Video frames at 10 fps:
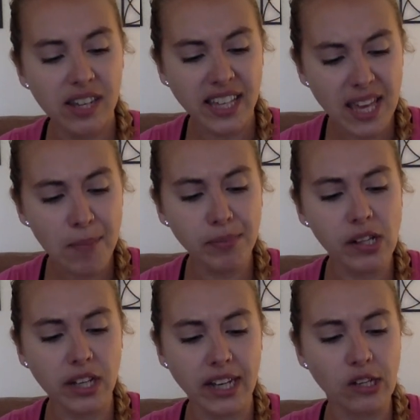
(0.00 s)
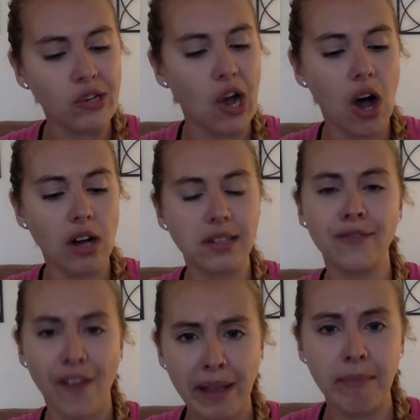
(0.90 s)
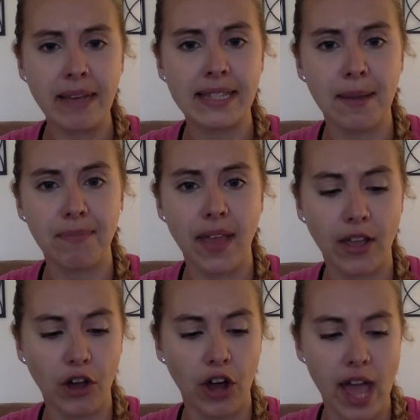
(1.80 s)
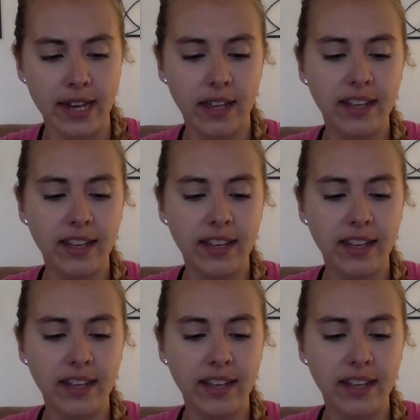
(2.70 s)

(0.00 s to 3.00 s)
Keep looking, you dogs. Find me something good."